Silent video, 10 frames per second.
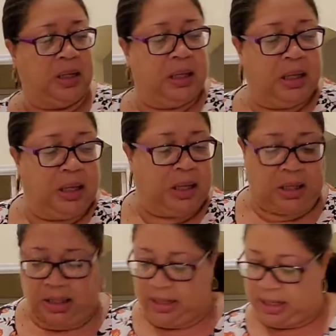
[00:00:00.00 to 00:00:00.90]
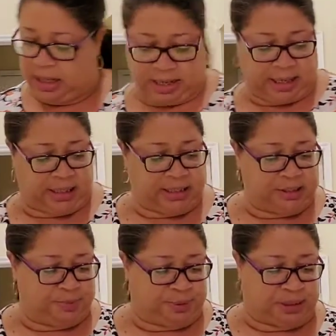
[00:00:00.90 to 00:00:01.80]
All right, let's
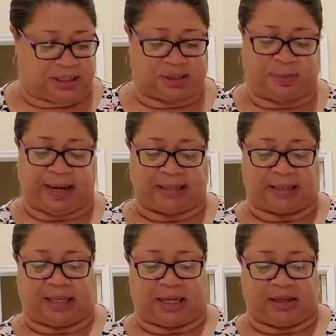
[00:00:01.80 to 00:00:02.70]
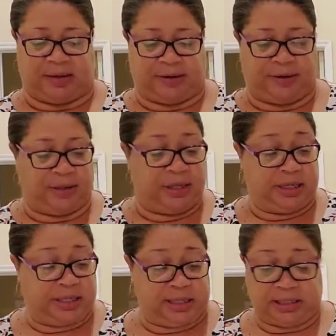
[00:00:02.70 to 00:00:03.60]
put this back together
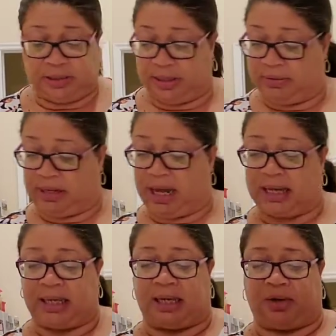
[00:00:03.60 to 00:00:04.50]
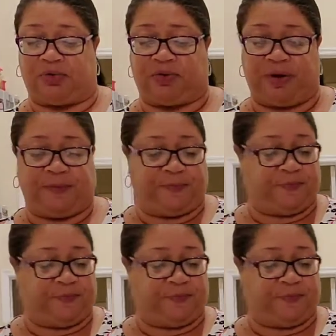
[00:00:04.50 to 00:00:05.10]
so I don't knock it over.